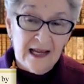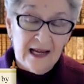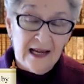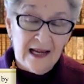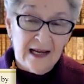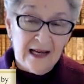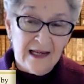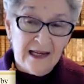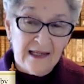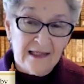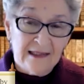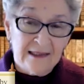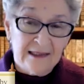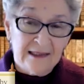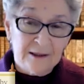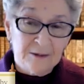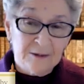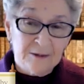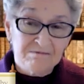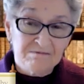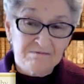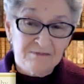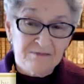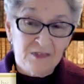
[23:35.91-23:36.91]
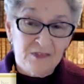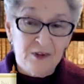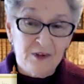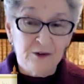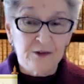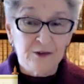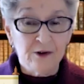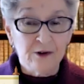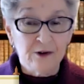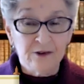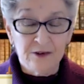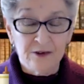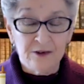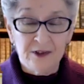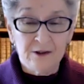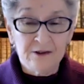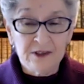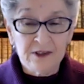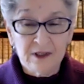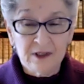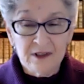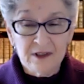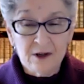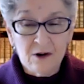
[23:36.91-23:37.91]

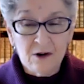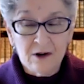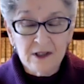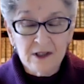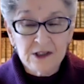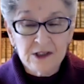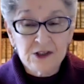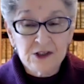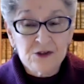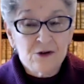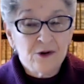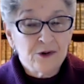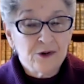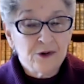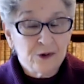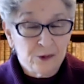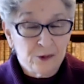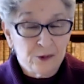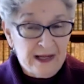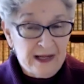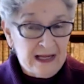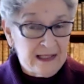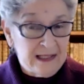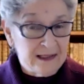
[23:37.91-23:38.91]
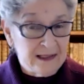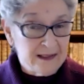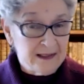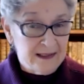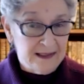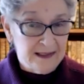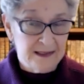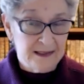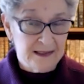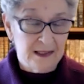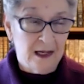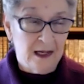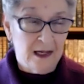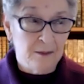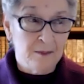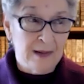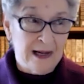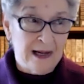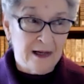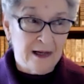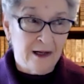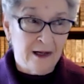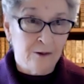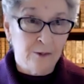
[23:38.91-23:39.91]
are historical realities
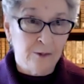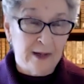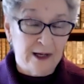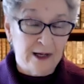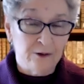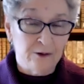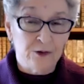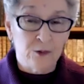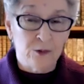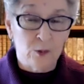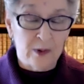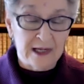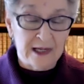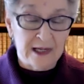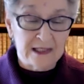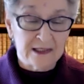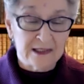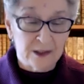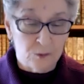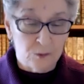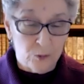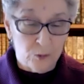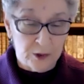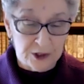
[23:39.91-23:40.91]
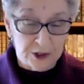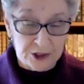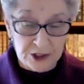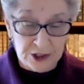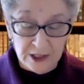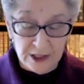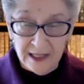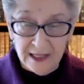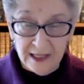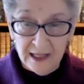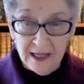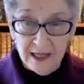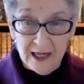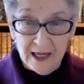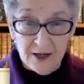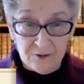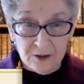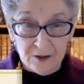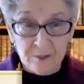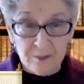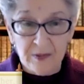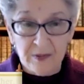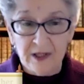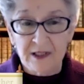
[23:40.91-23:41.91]
around the ways in which
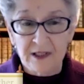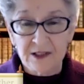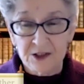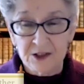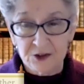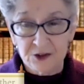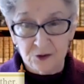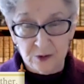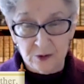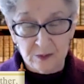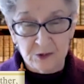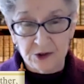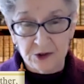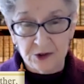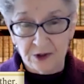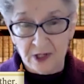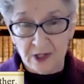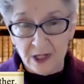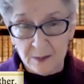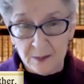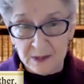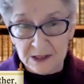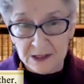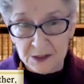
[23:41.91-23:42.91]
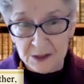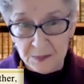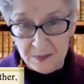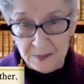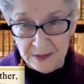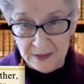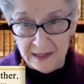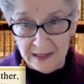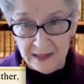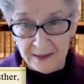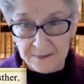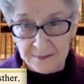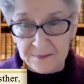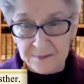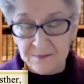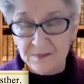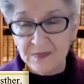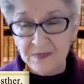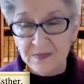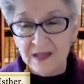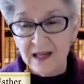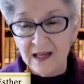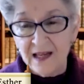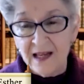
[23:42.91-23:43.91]
everybody's scripture come into being.
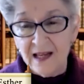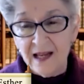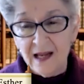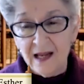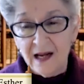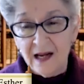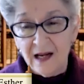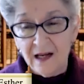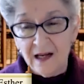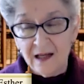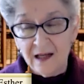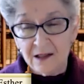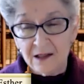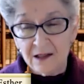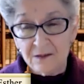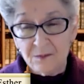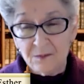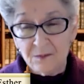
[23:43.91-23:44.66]
The